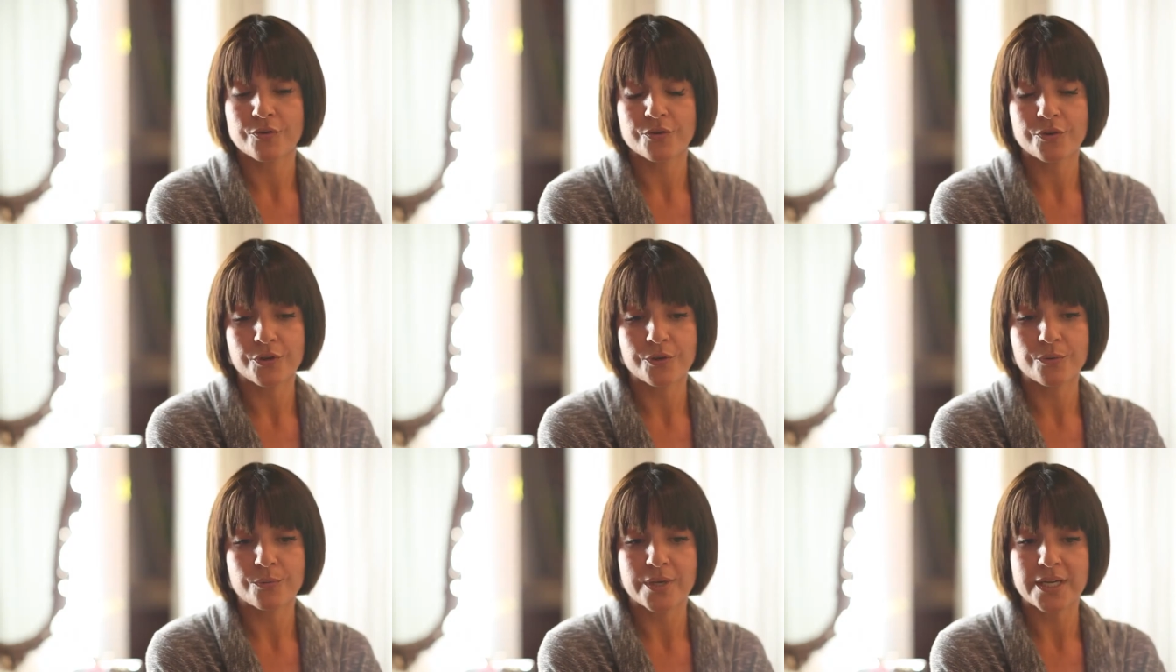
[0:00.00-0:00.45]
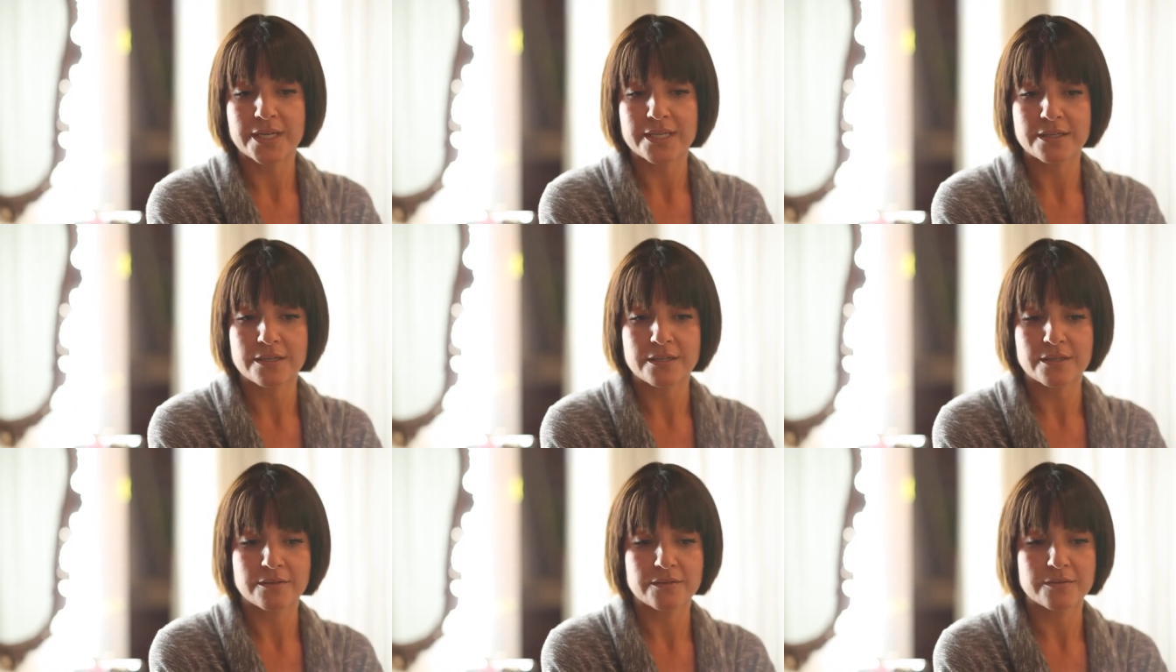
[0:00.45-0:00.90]
through,
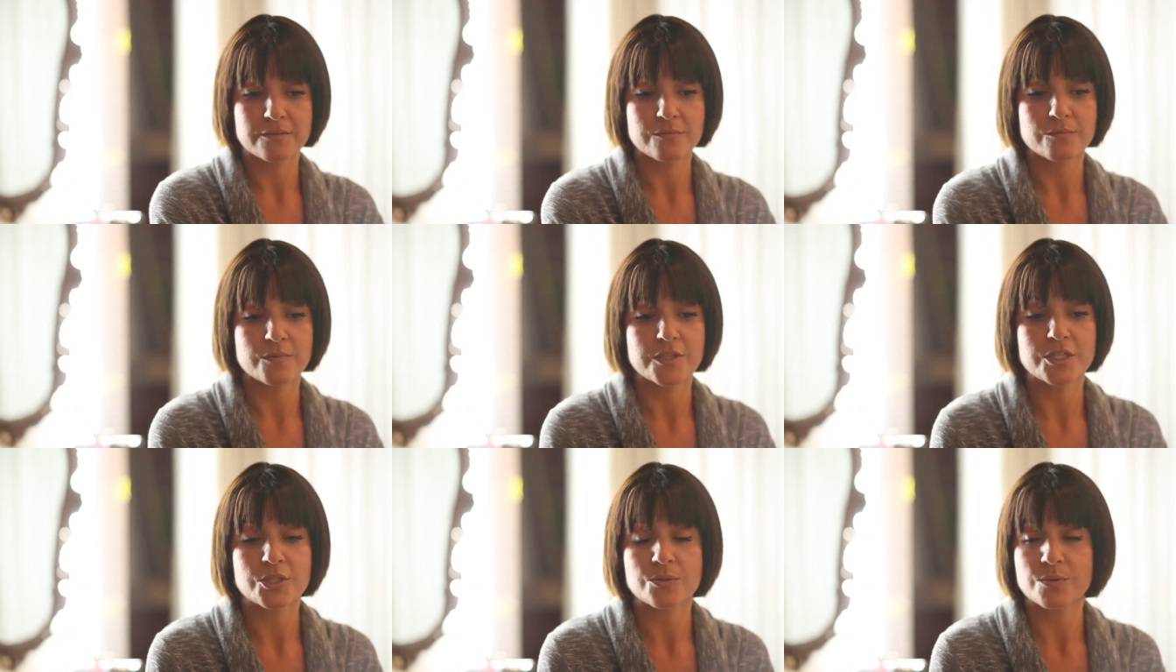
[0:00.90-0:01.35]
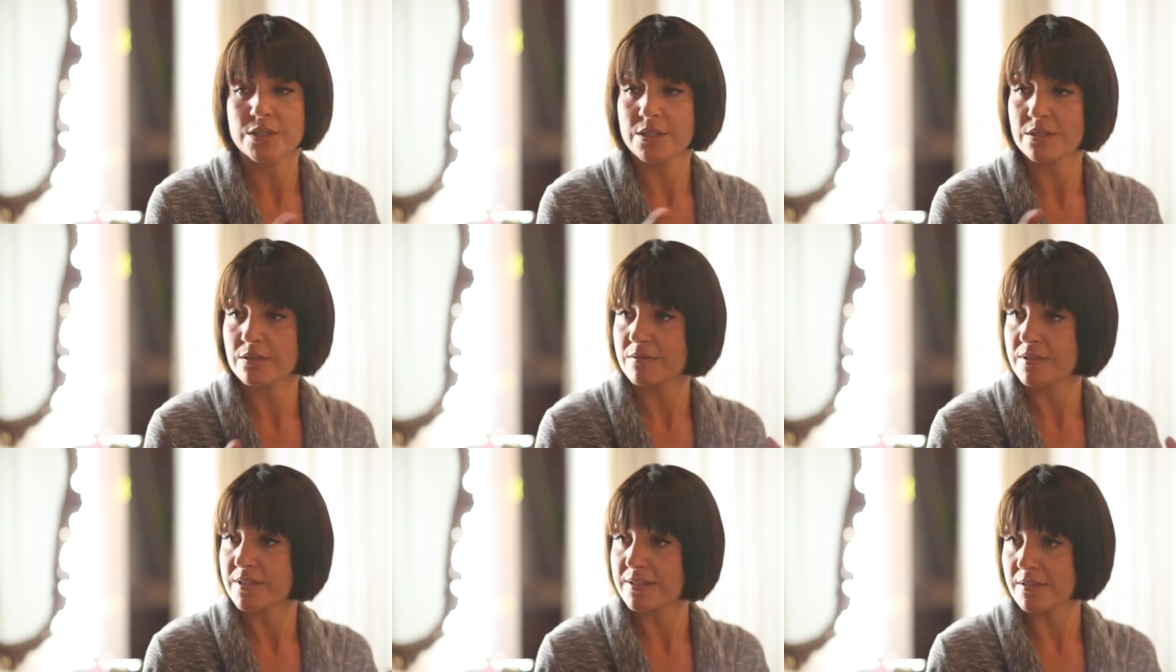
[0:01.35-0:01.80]
we we
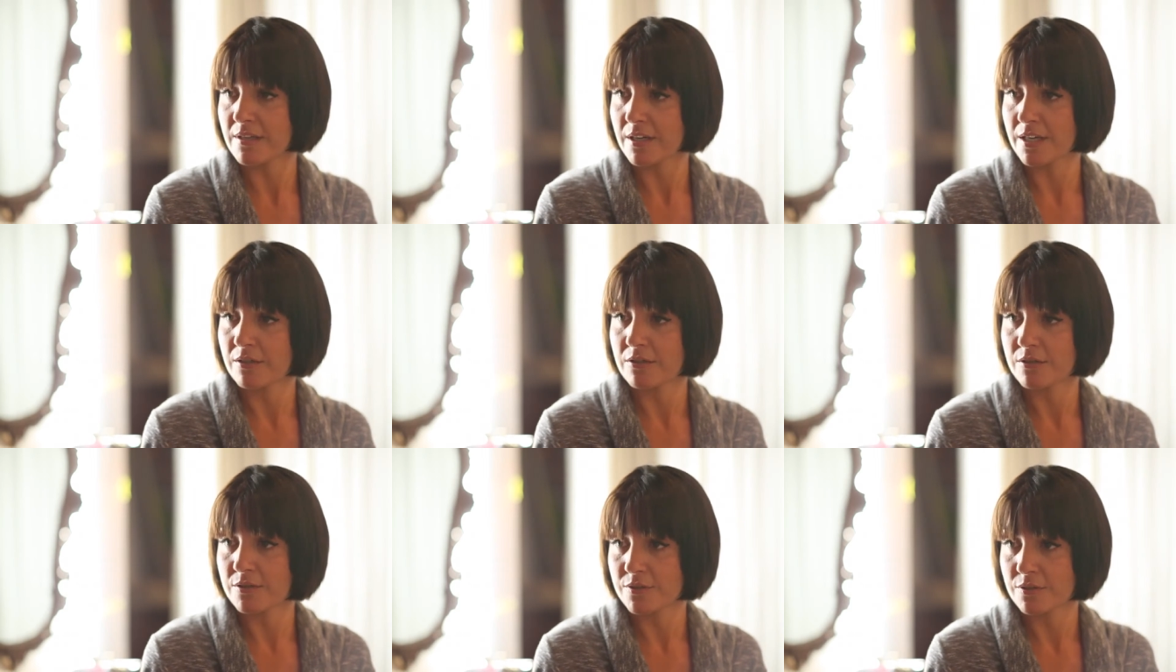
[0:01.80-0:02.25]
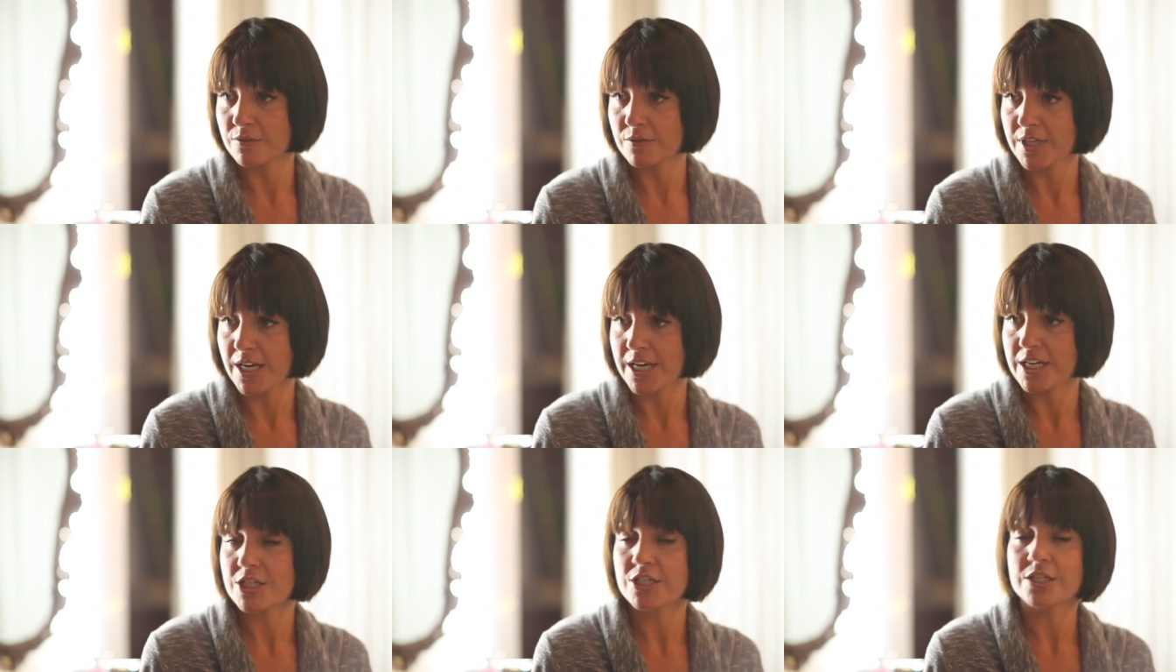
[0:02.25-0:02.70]
do a design
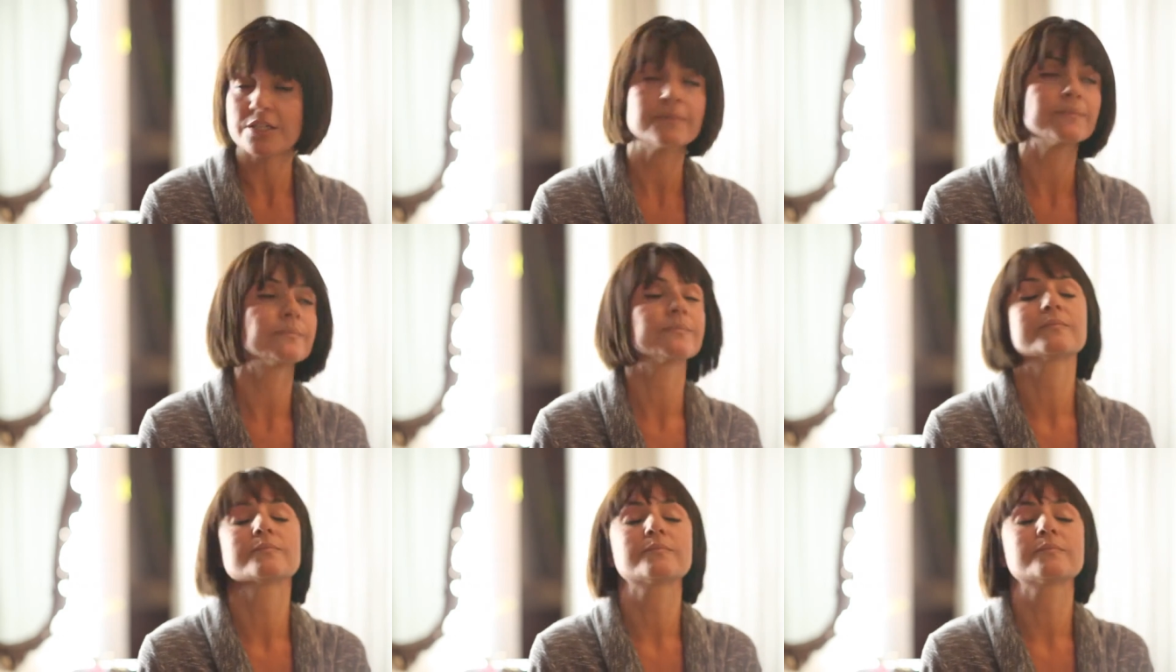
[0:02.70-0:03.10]
consultation.